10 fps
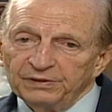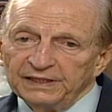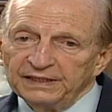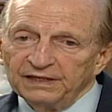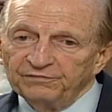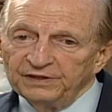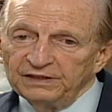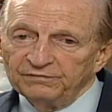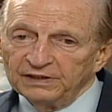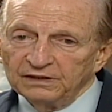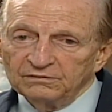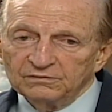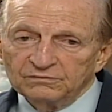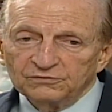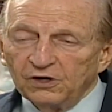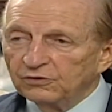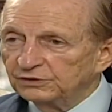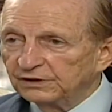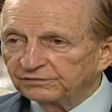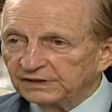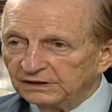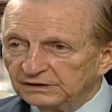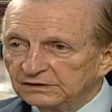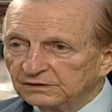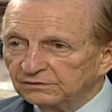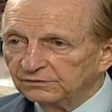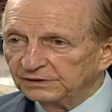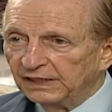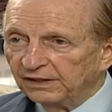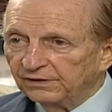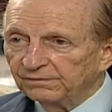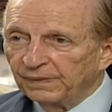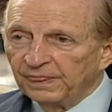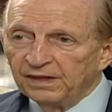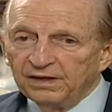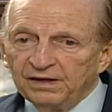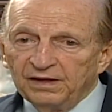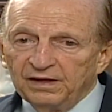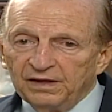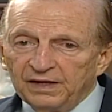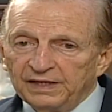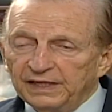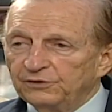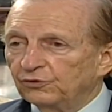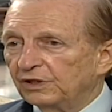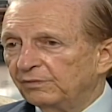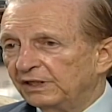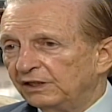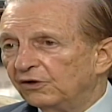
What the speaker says: played every evening. Crowds of kids would gather. And I took him and